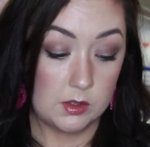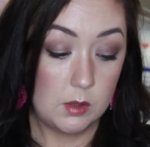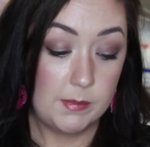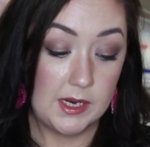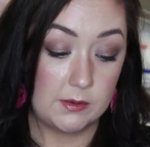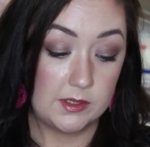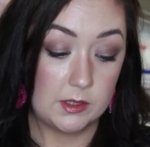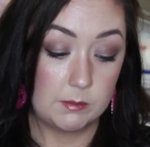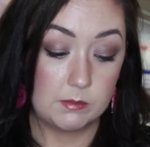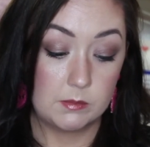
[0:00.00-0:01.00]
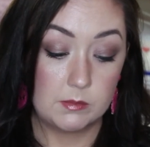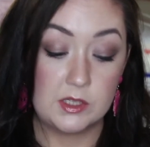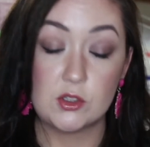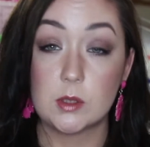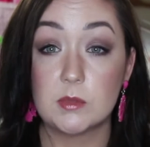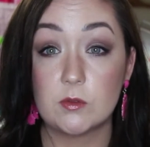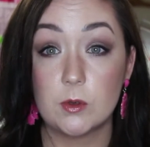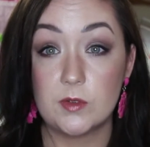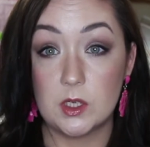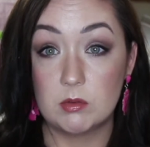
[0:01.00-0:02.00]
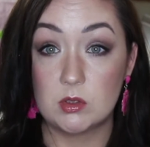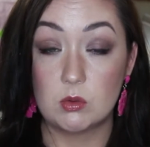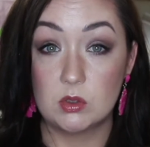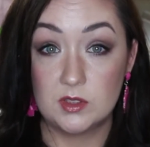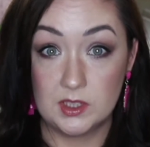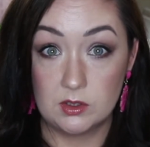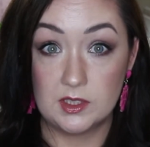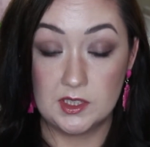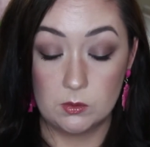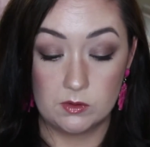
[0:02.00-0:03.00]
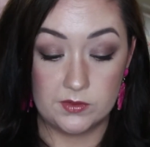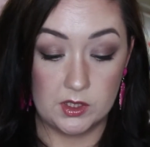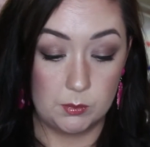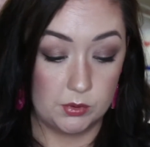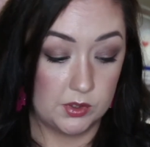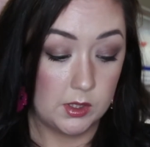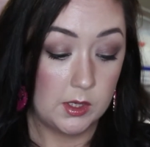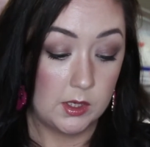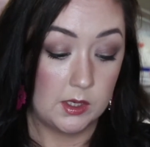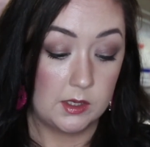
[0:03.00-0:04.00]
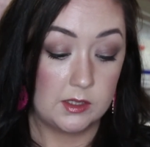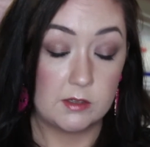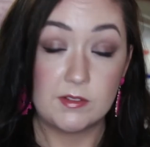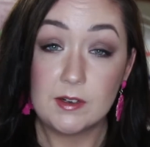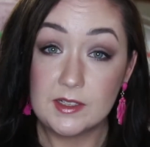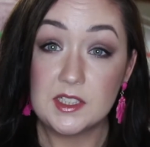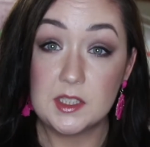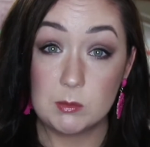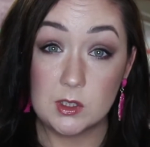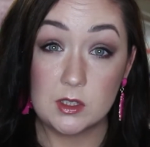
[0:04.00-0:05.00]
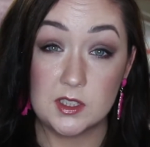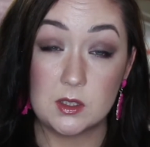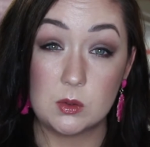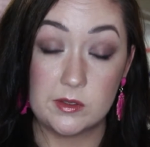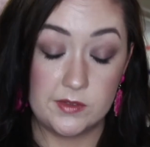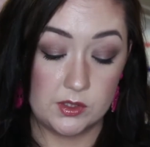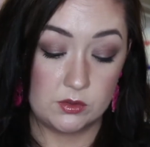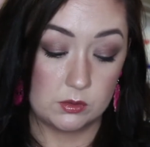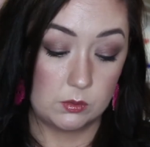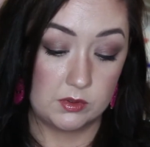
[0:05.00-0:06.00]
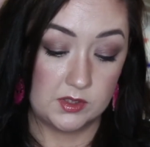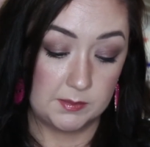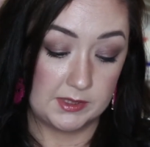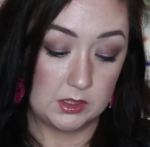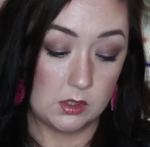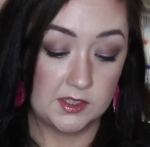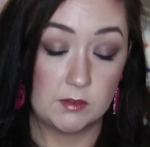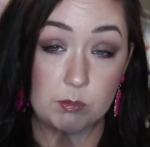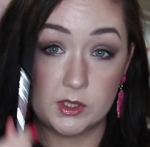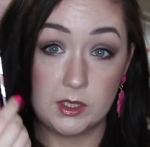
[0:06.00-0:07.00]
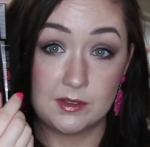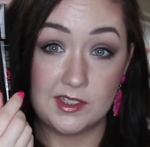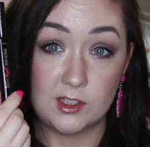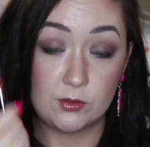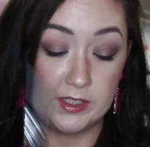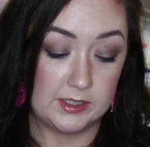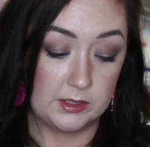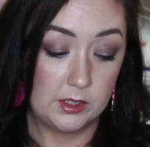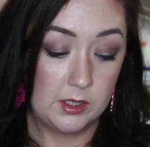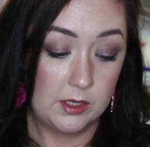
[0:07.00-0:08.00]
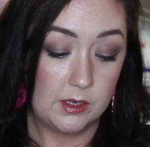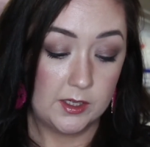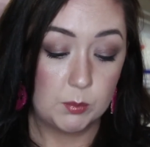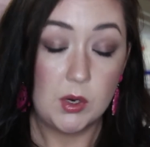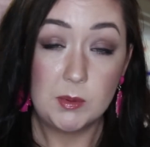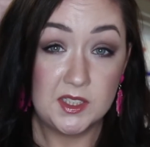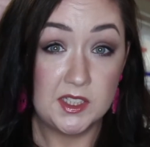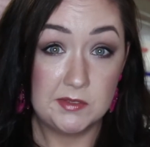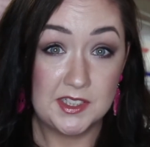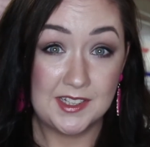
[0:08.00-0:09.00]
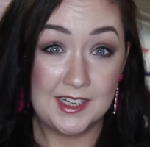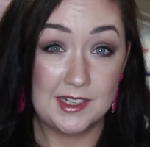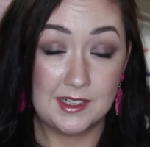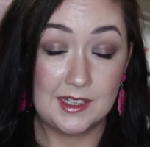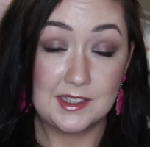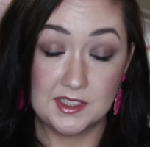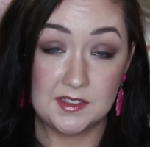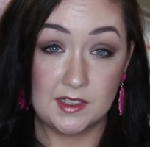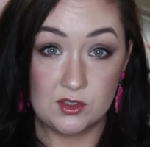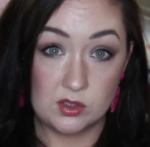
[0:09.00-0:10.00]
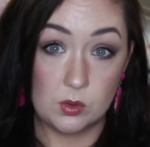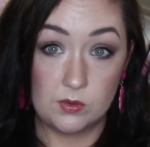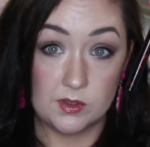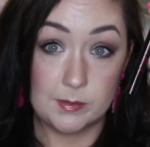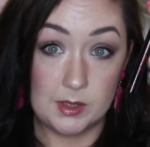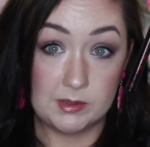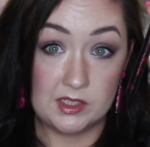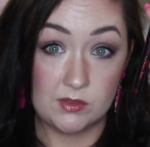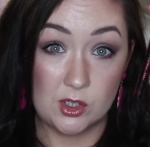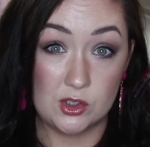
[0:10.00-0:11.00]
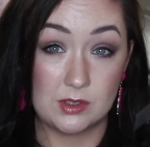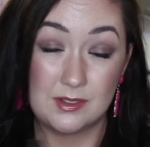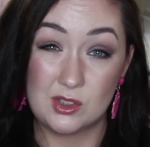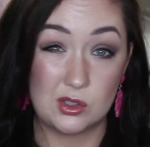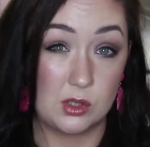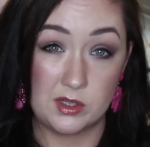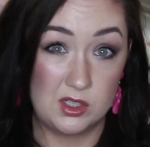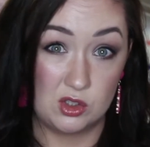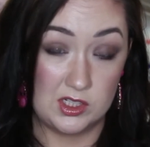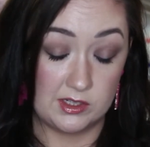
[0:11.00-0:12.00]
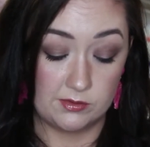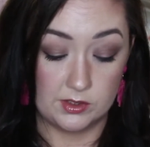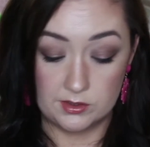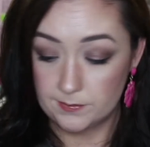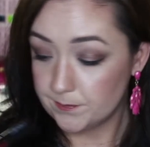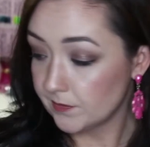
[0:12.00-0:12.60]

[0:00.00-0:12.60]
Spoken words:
comparing them in terms of review, so don't consider this a review, but they're very similar. So if you don't want to spend lots of money on their reel, I could probably safely say at this stage go for the Maybelline version. They're not hugely different.